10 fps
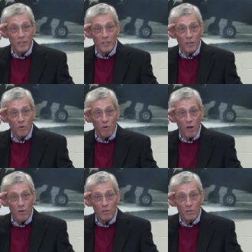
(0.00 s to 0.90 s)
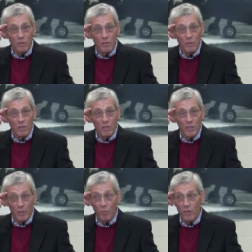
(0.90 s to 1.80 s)
what could go wrong,
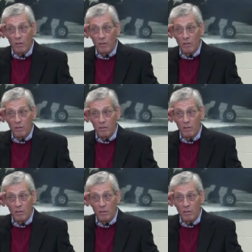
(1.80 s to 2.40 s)
it will.